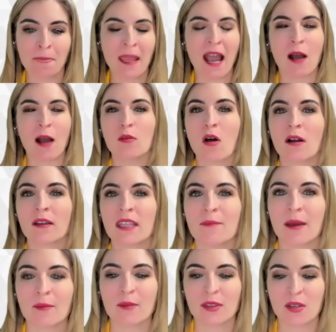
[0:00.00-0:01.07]
how long they've
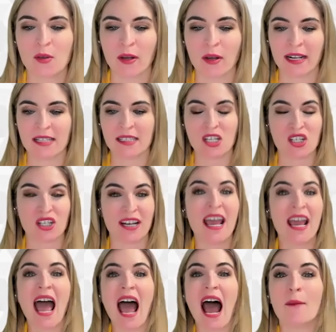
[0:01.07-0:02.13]
been with the organization,
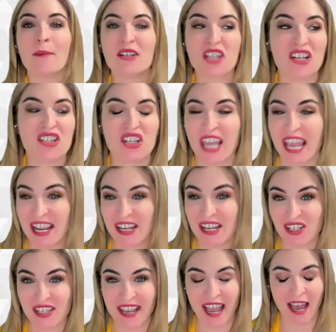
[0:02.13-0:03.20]
how much
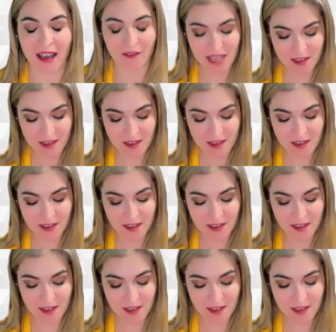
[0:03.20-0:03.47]
education they have.